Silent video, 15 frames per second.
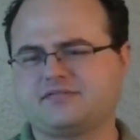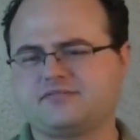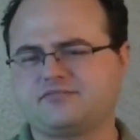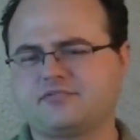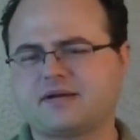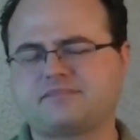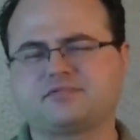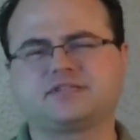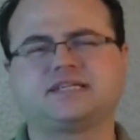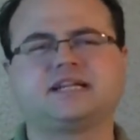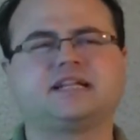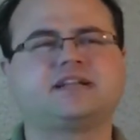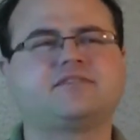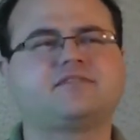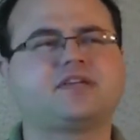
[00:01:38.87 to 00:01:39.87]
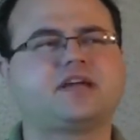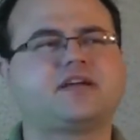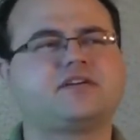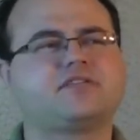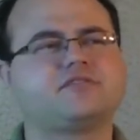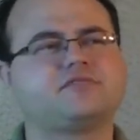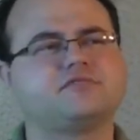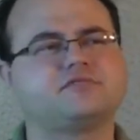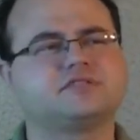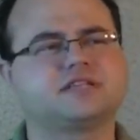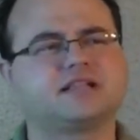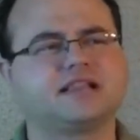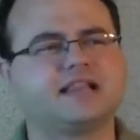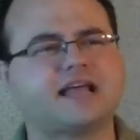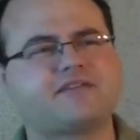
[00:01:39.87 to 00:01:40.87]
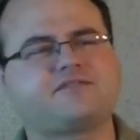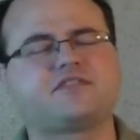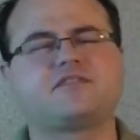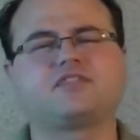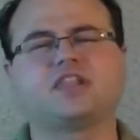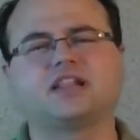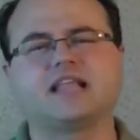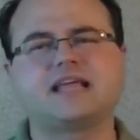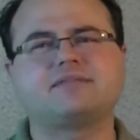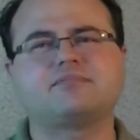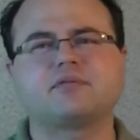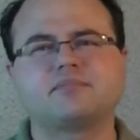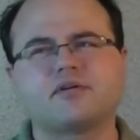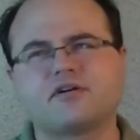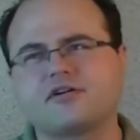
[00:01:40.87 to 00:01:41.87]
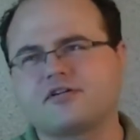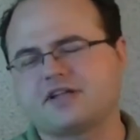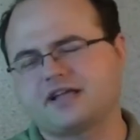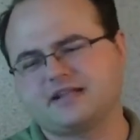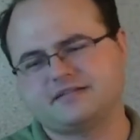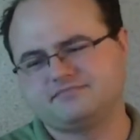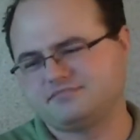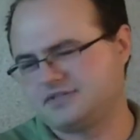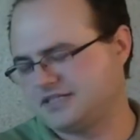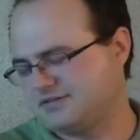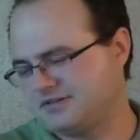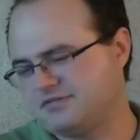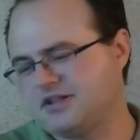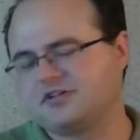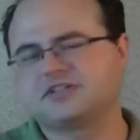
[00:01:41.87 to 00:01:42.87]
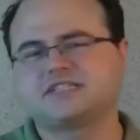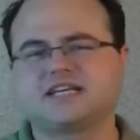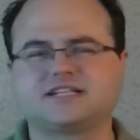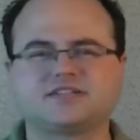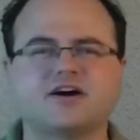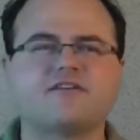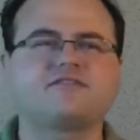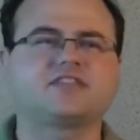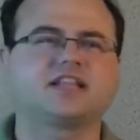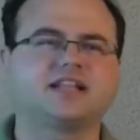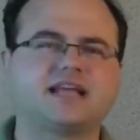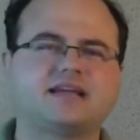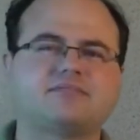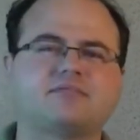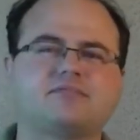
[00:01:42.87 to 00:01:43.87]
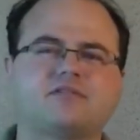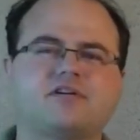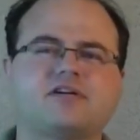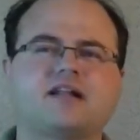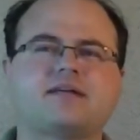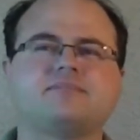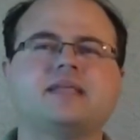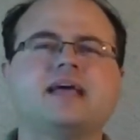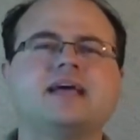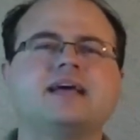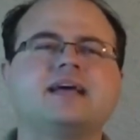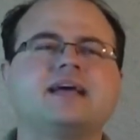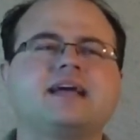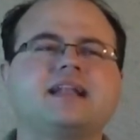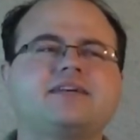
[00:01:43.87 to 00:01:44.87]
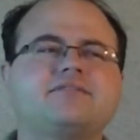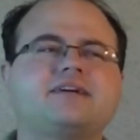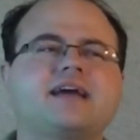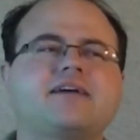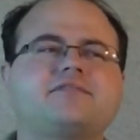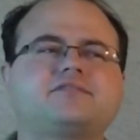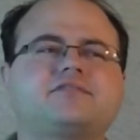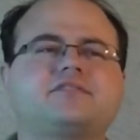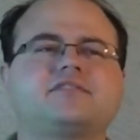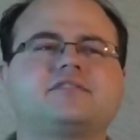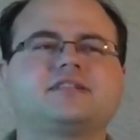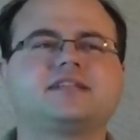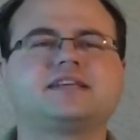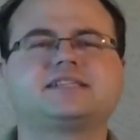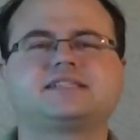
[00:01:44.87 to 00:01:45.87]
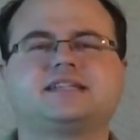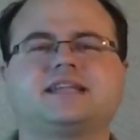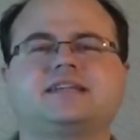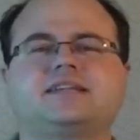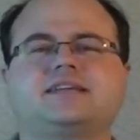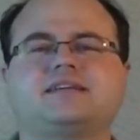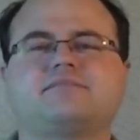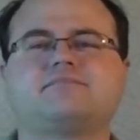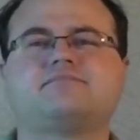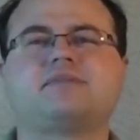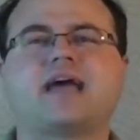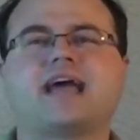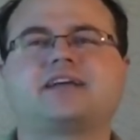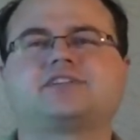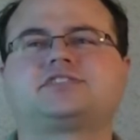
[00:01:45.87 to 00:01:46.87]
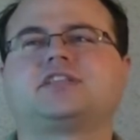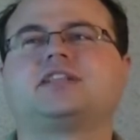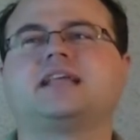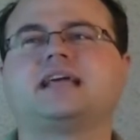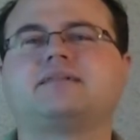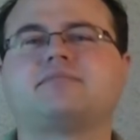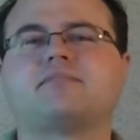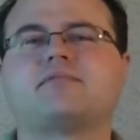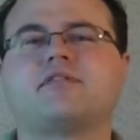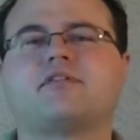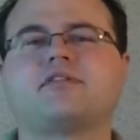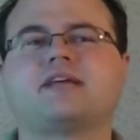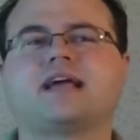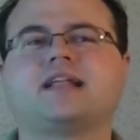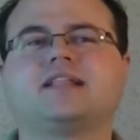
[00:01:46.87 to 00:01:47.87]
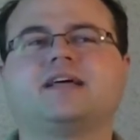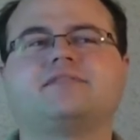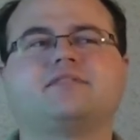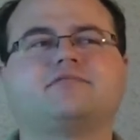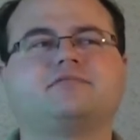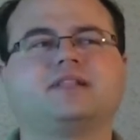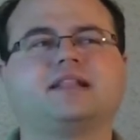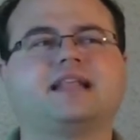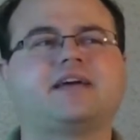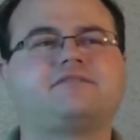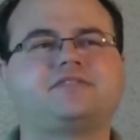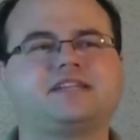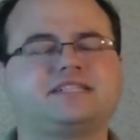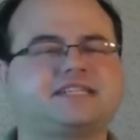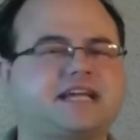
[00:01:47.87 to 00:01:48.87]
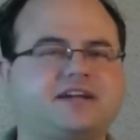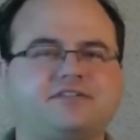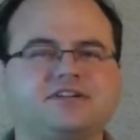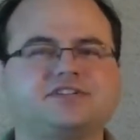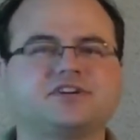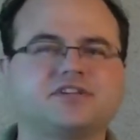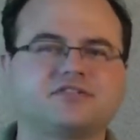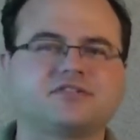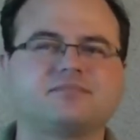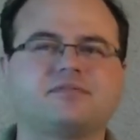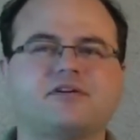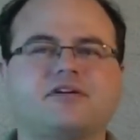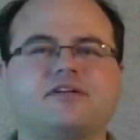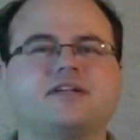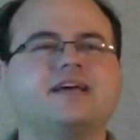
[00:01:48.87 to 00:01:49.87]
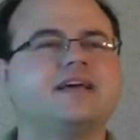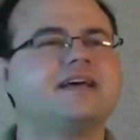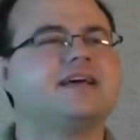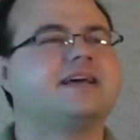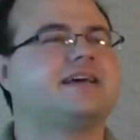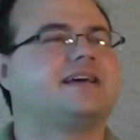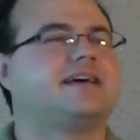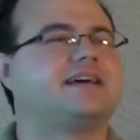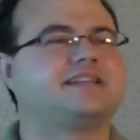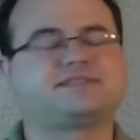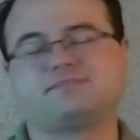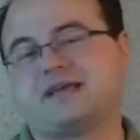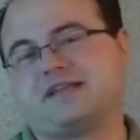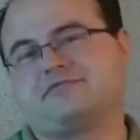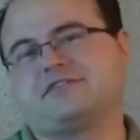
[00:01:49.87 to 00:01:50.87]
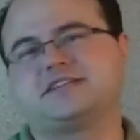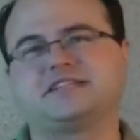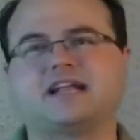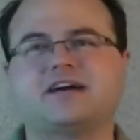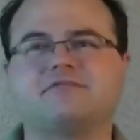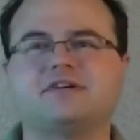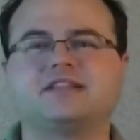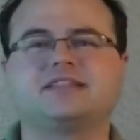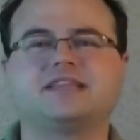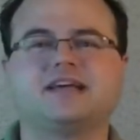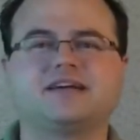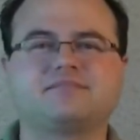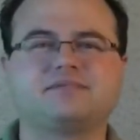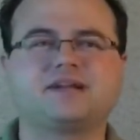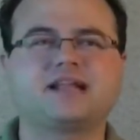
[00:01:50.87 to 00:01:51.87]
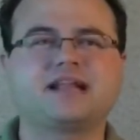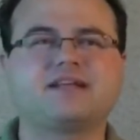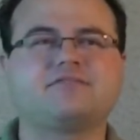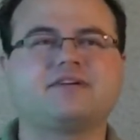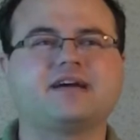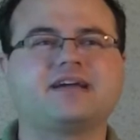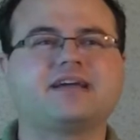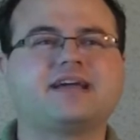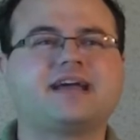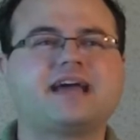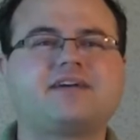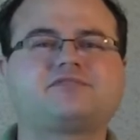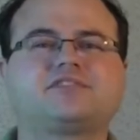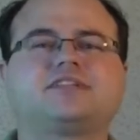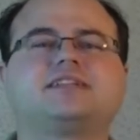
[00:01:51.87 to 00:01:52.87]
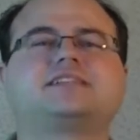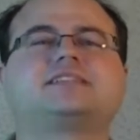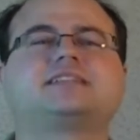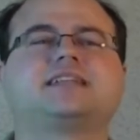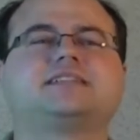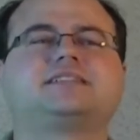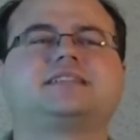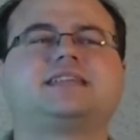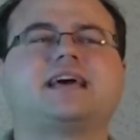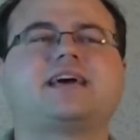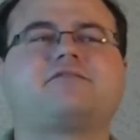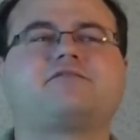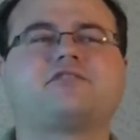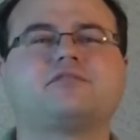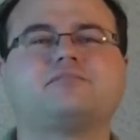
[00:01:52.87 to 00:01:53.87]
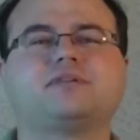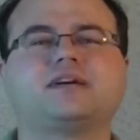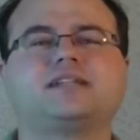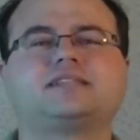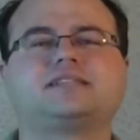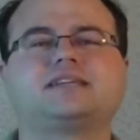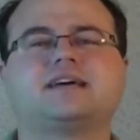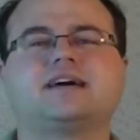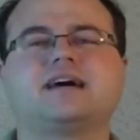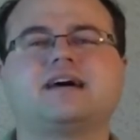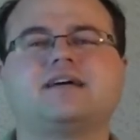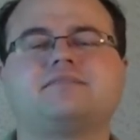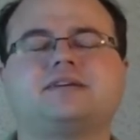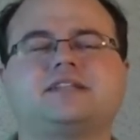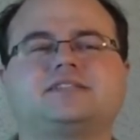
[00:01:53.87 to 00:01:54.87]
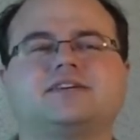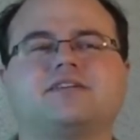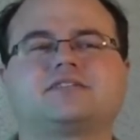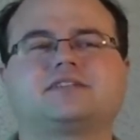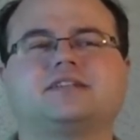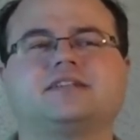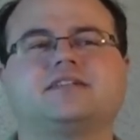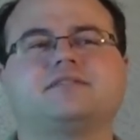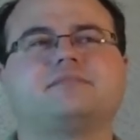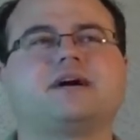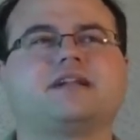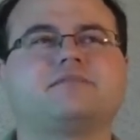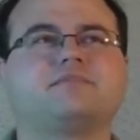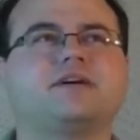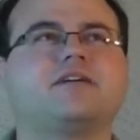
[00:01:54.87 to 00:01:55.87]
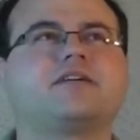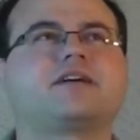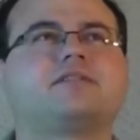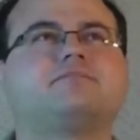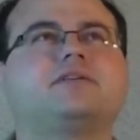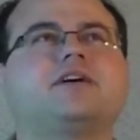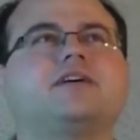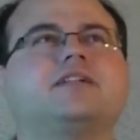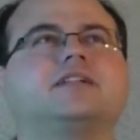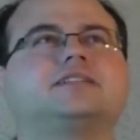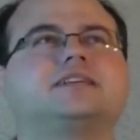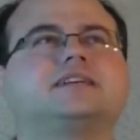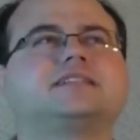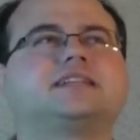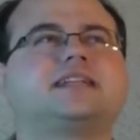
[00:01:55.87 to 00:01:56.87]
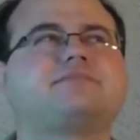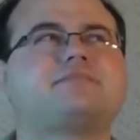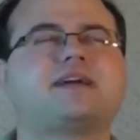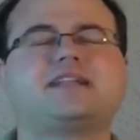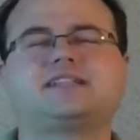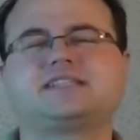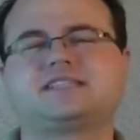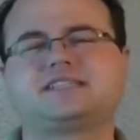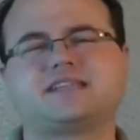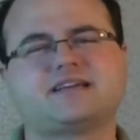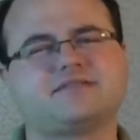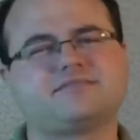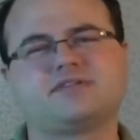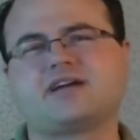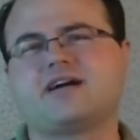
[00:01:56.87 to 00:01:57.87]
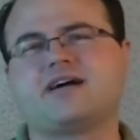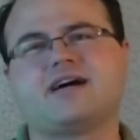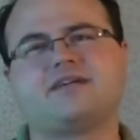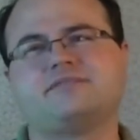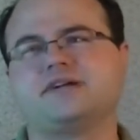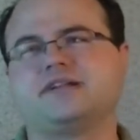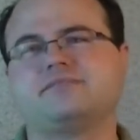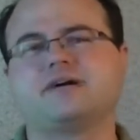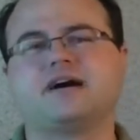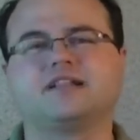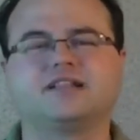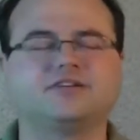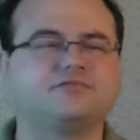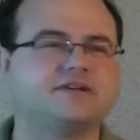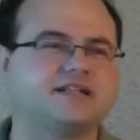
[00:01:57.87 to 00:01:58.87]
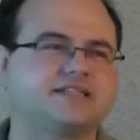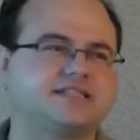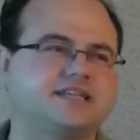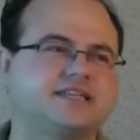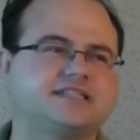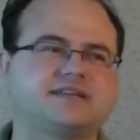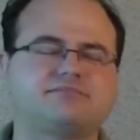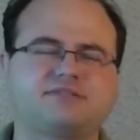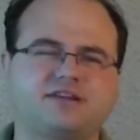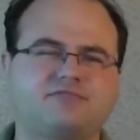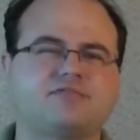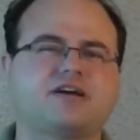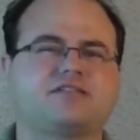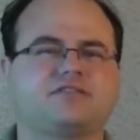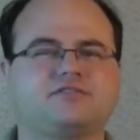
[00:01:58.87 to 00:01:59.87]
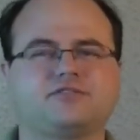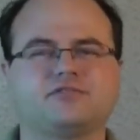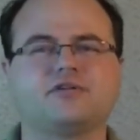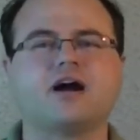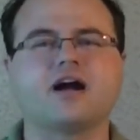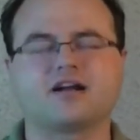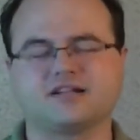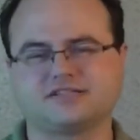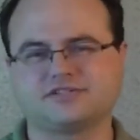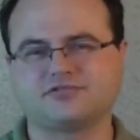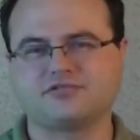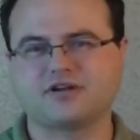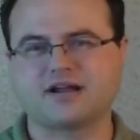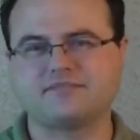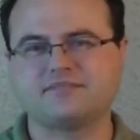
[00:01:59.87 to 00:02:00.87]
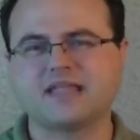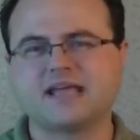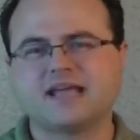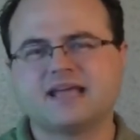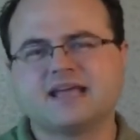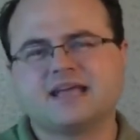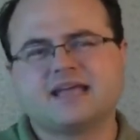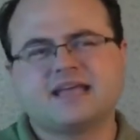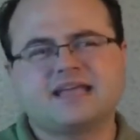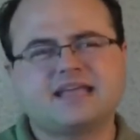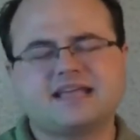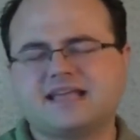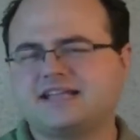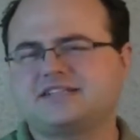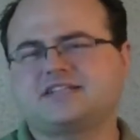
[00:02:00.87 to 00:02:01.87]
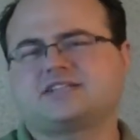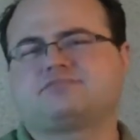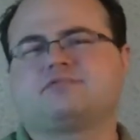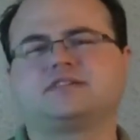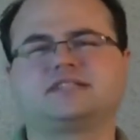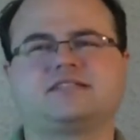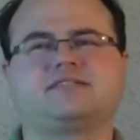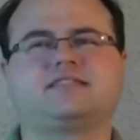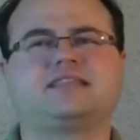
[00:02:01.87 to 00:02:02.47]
representative there who's left of the Labour Party, a little ticked off at the Labour Party. Anyway, after listening to him bash the Labour Party, I love it when lefties tear each other apart. That's the main reason I went there. But anyway, after listening to that for a bit, he talked a little about American politics, and he made some comment about Lewinsky, something rather derogatory. He just wasn't